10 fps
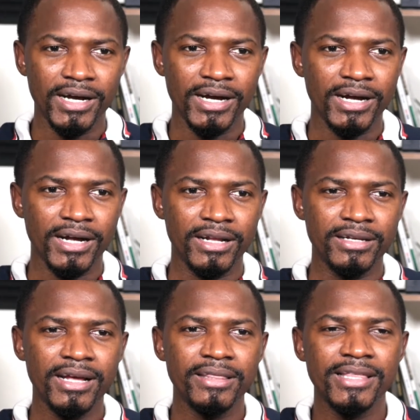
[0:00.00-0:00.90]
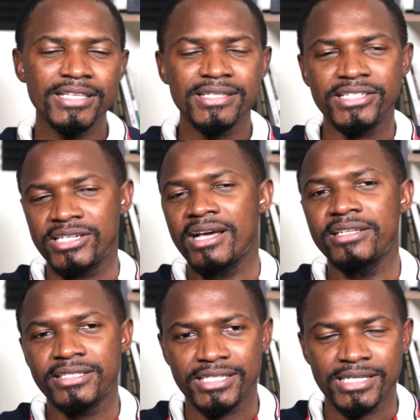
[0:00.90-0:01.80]
And that's the
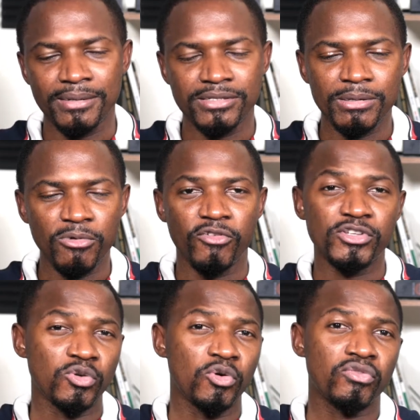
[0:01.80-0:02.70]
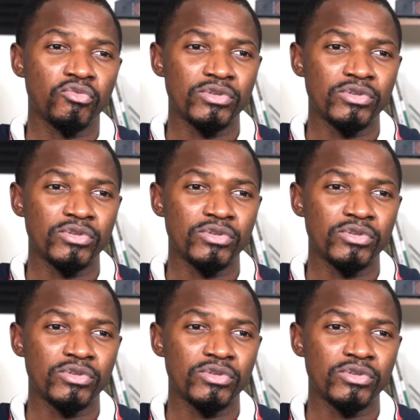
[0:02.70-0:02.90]
challenge that some of us go through,